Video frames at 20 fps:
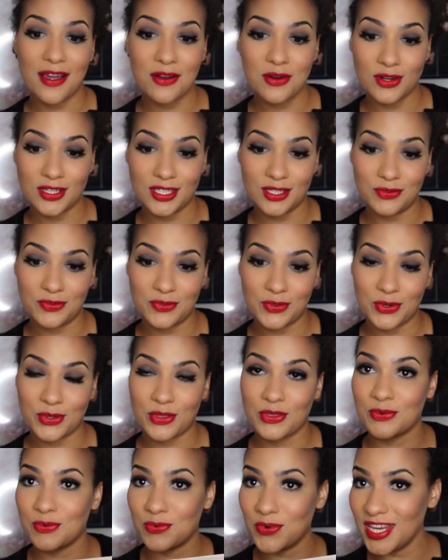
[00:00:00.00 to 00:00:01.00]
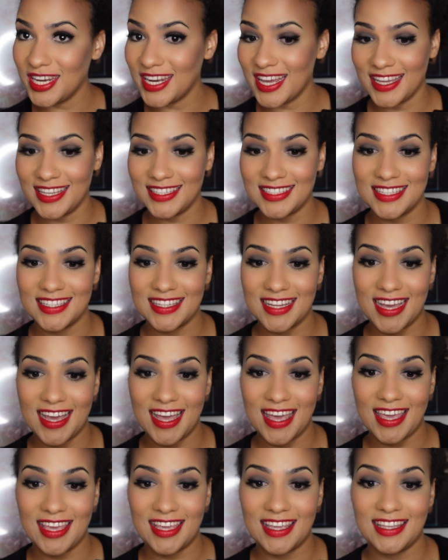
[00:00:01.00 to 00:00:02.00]
got it for
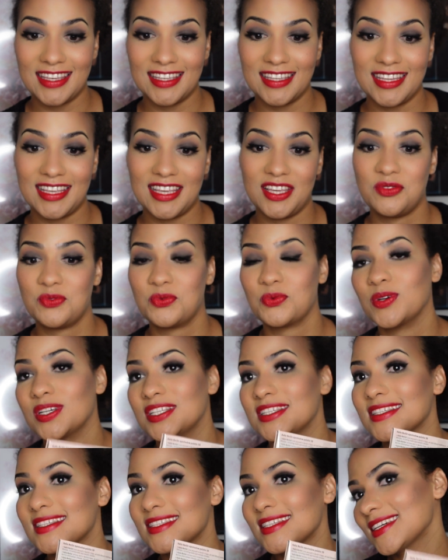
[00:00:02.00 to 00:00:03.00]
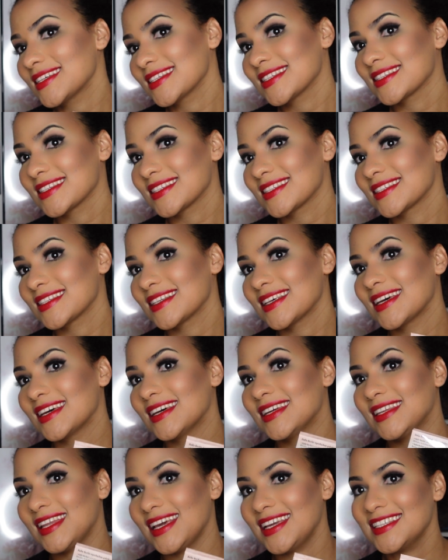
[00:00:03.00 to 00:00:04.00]
$3.99. It was
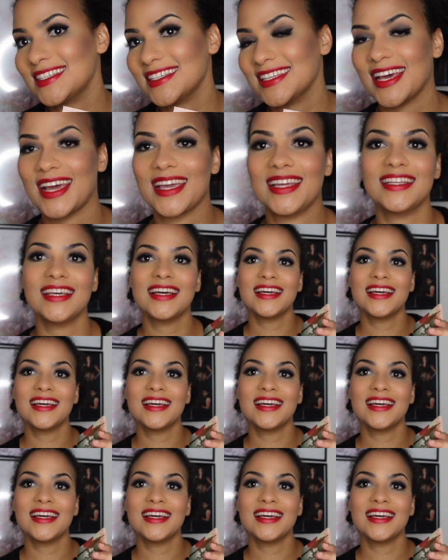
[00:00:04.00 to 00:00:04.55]
$6.99.